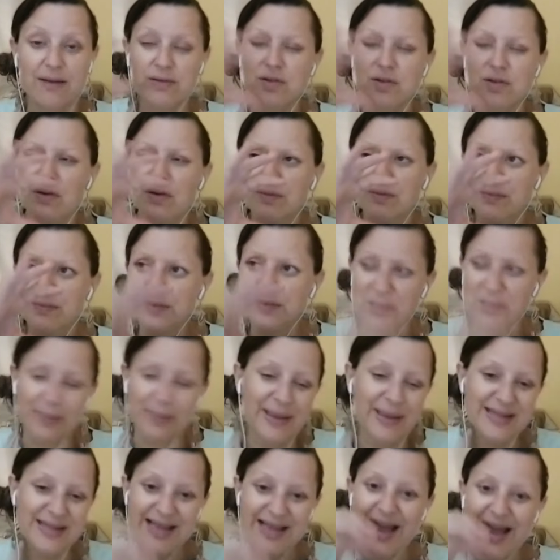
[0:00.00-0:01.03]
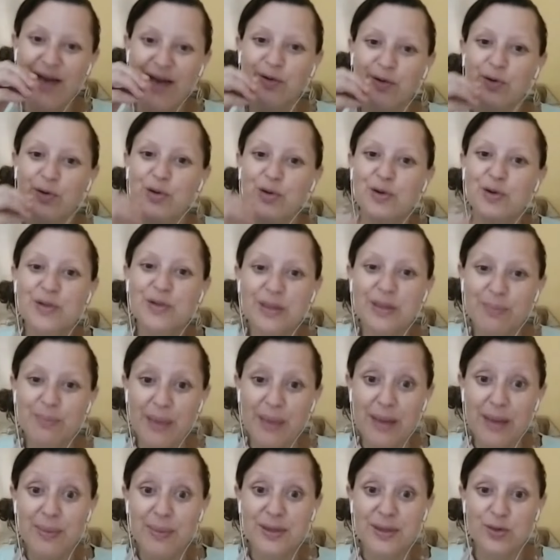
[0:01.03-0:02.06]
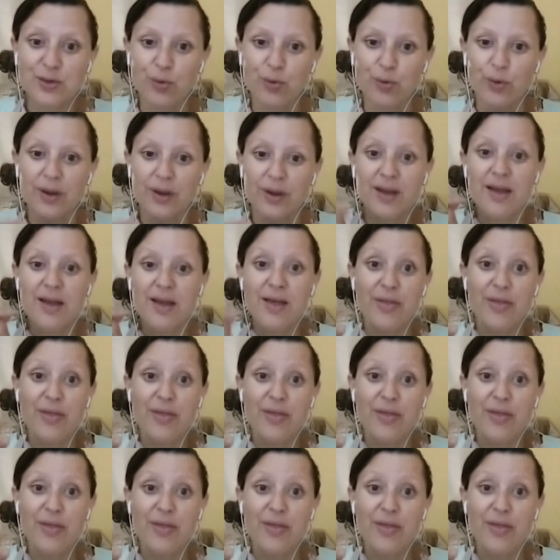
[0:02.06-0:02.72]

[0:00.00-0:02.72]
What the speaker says: not dumbing down or using baby talk. That